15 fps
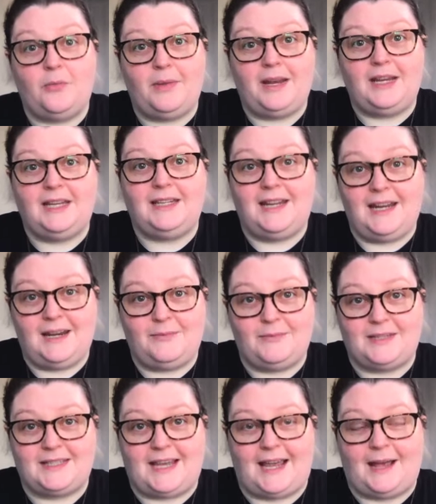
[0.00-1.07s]
many knitting
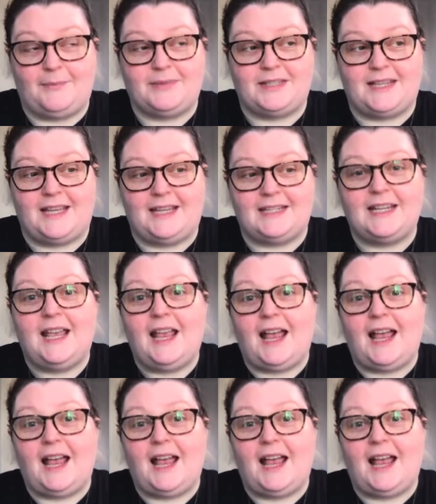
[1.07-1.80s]
mishaps that